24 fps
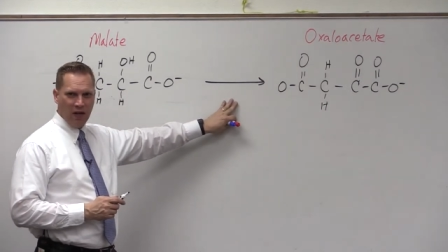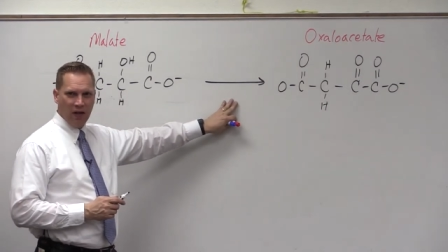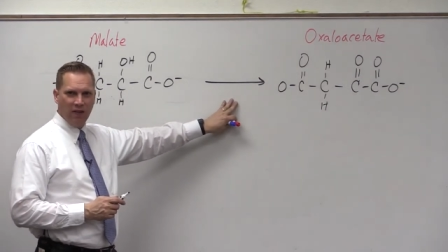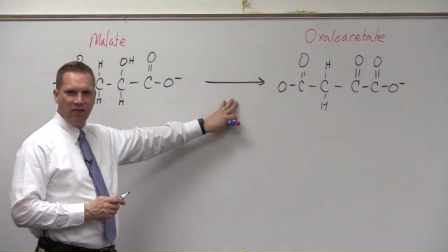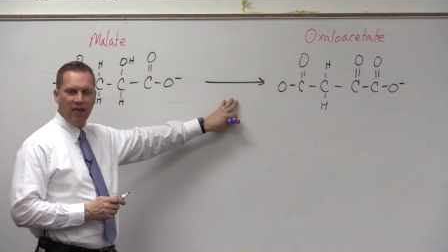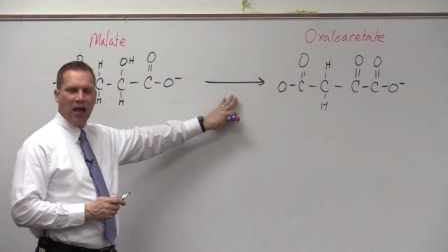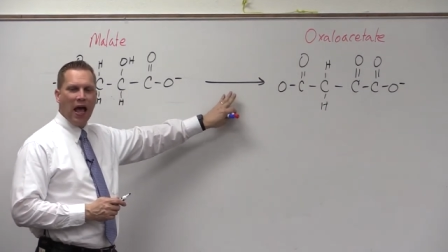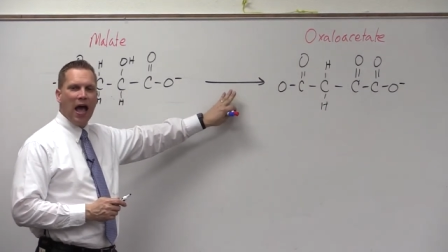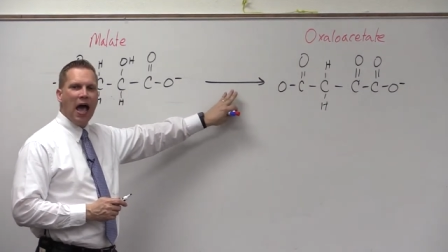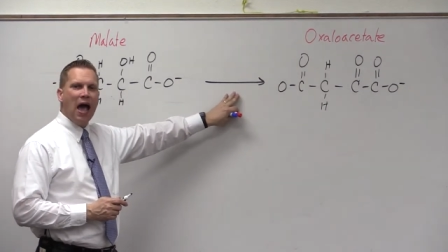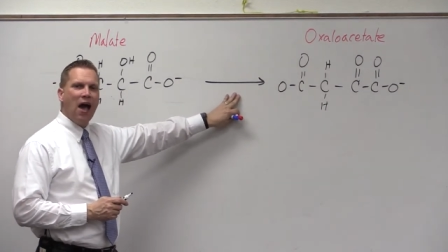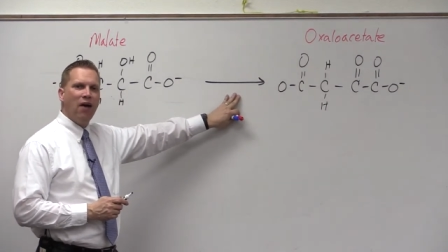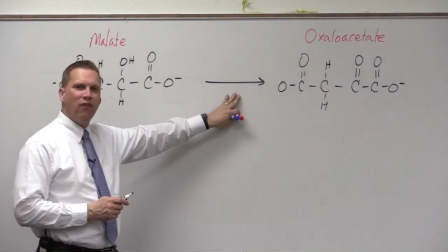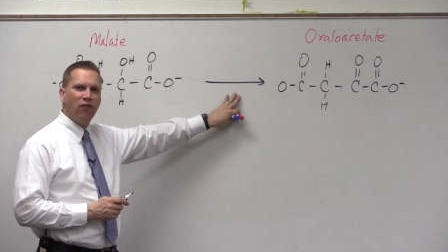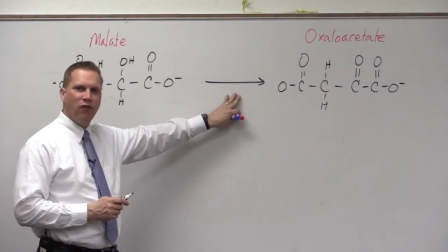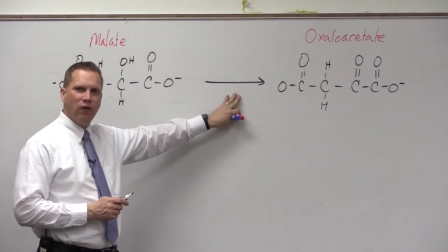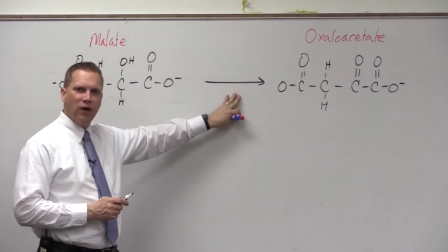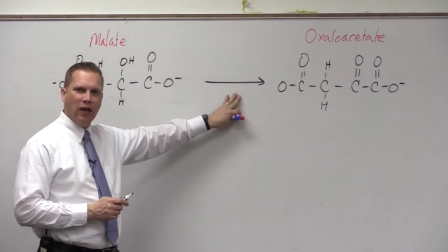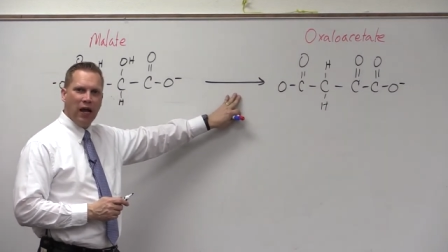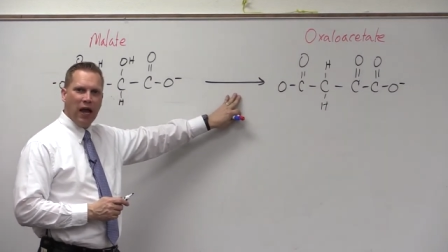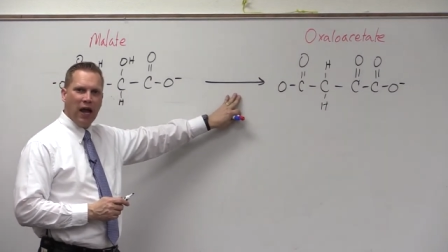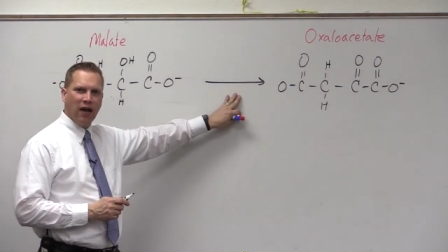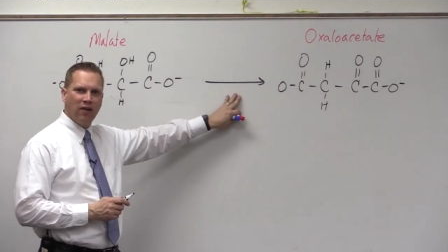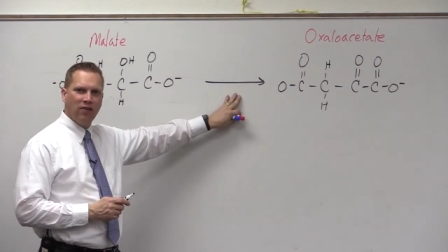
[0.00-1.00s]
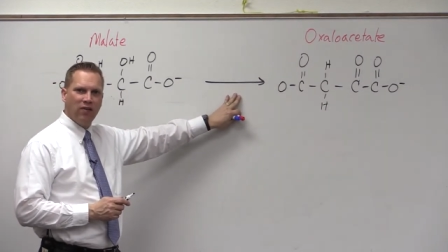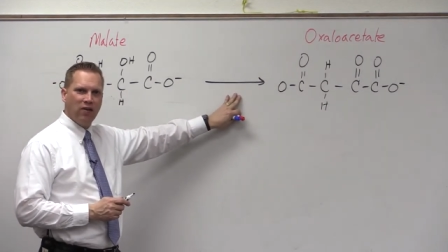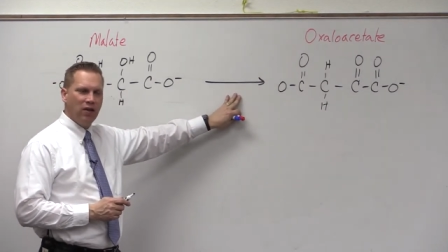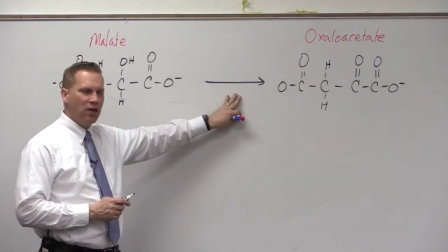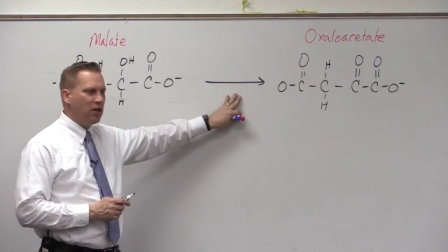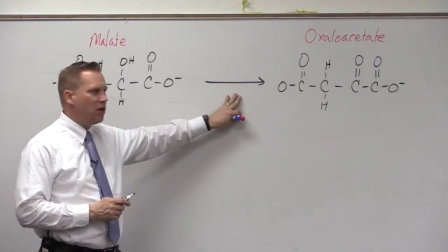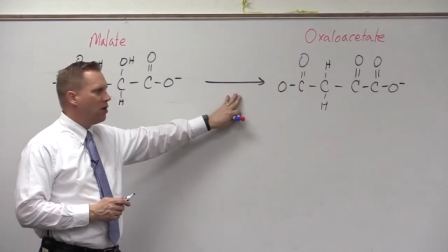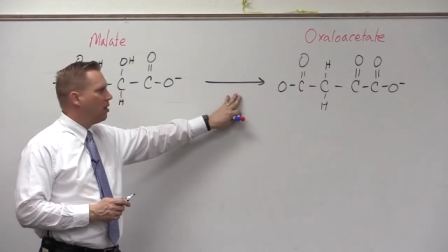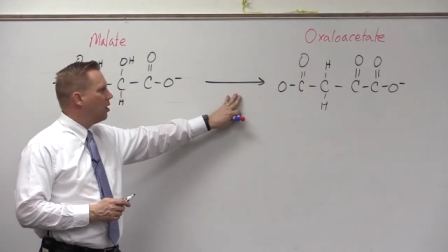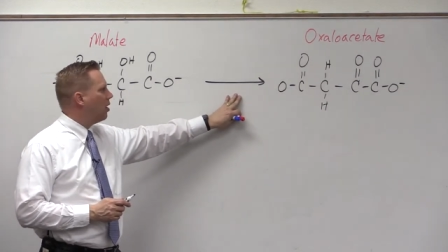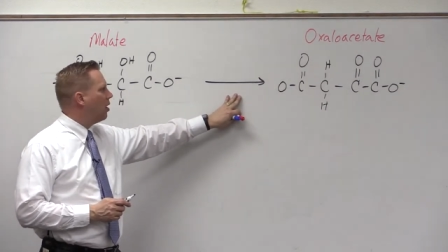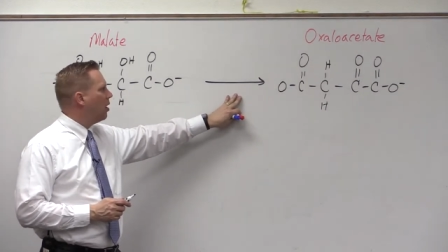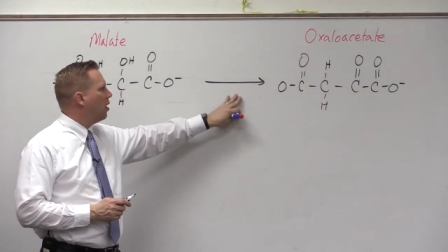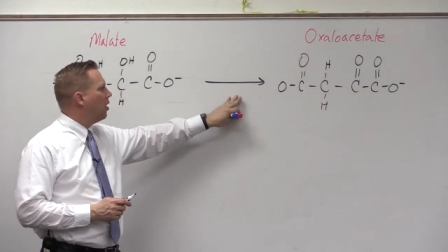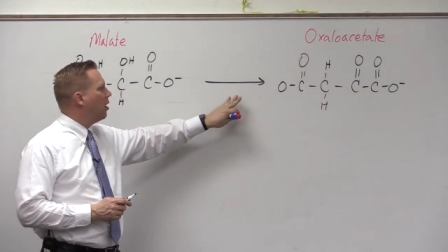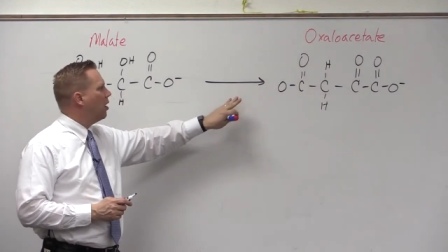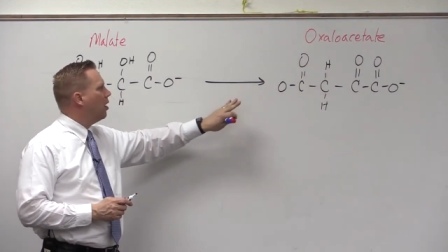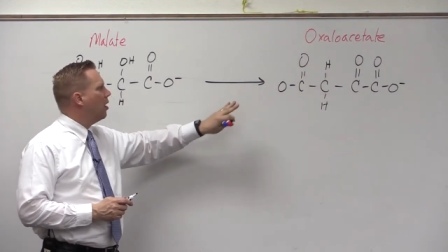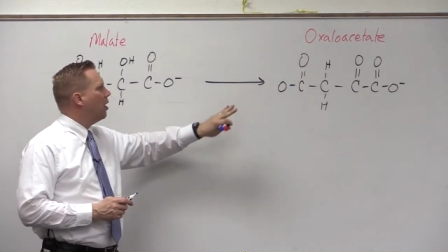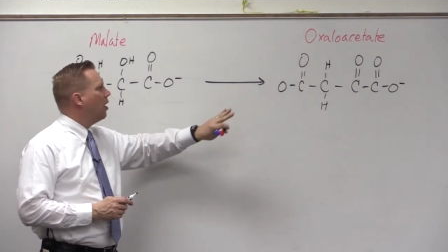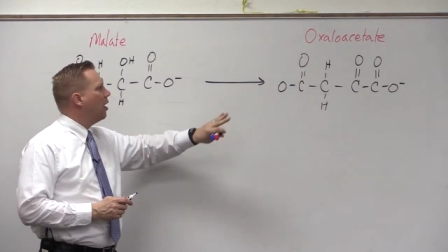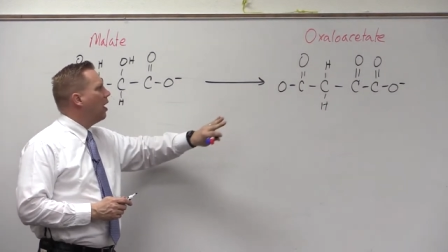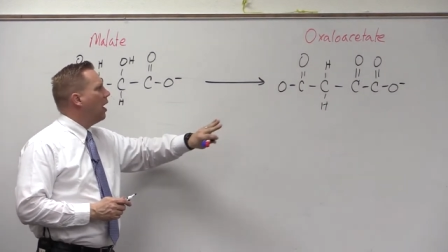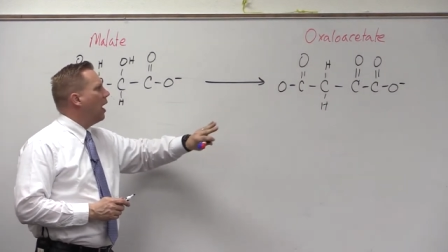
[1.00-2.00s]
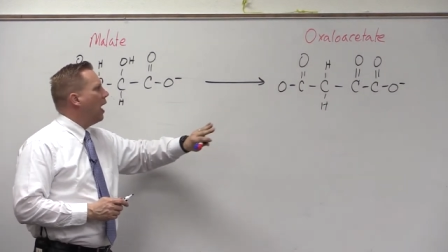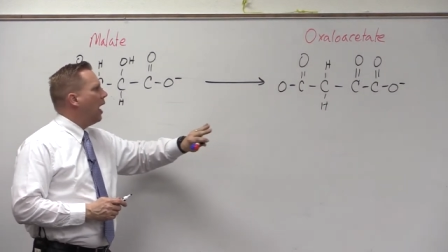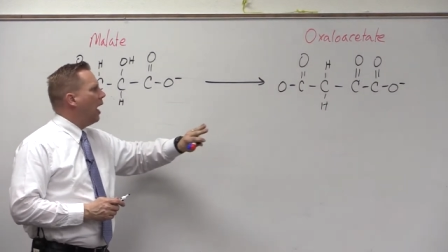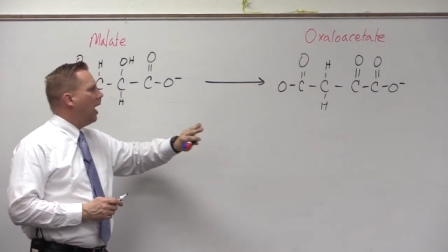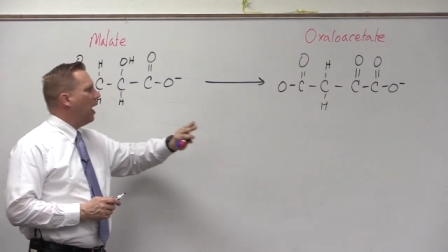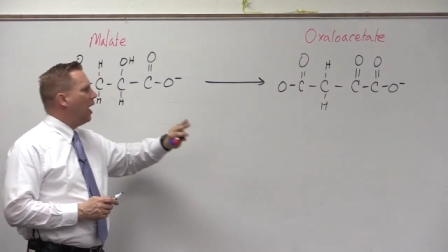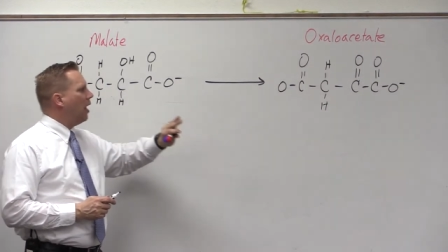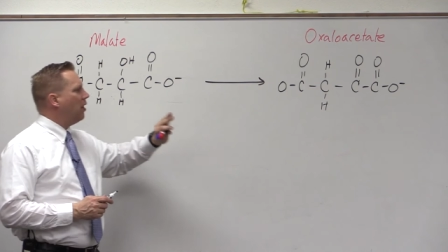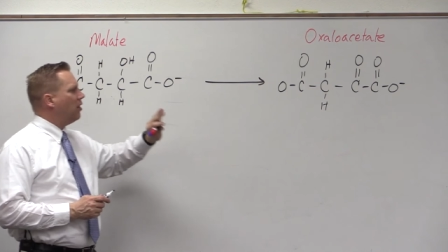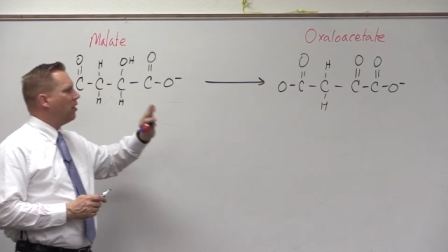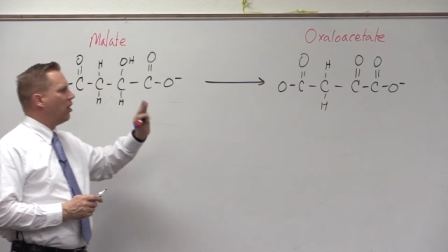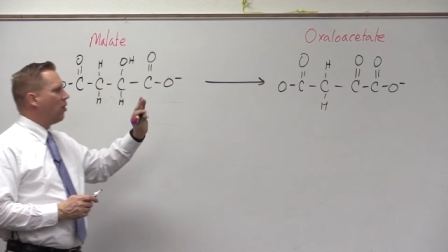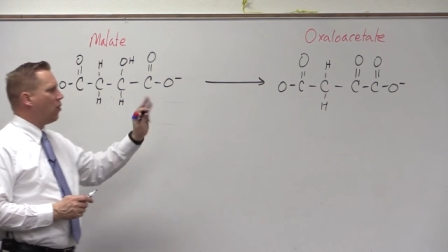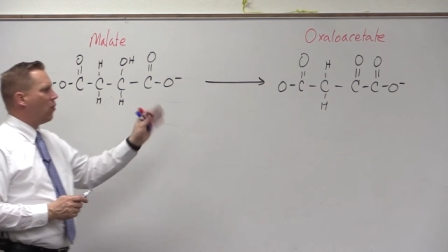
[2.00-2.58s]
it's a half reaction. And the